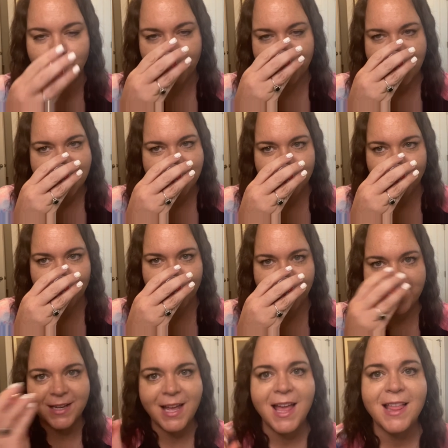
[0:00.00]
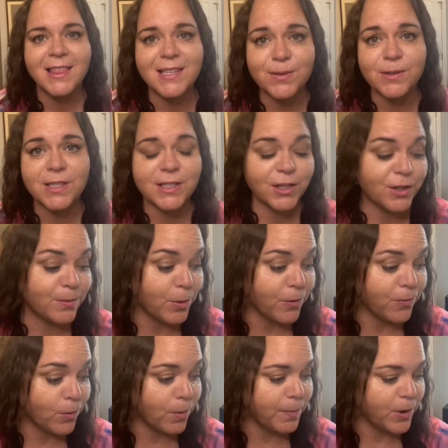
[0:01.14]
that's so good. This one is a good
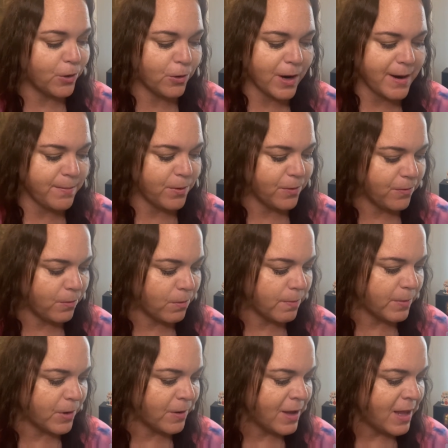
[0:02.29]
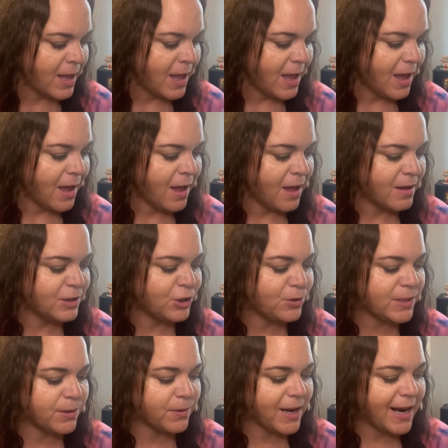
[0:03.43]
performer, great performer.
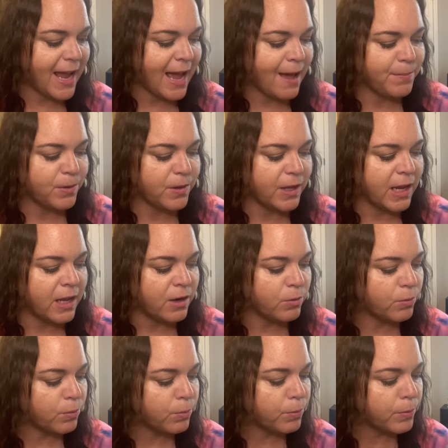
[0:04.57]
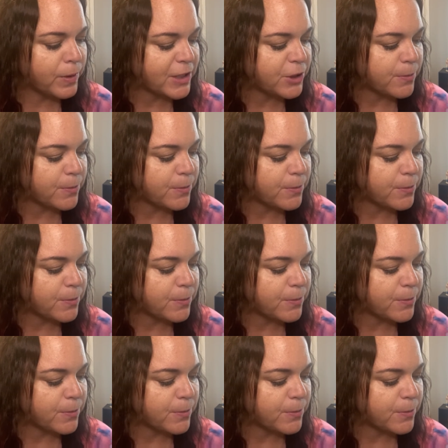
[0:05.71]
Juicy red apple and rich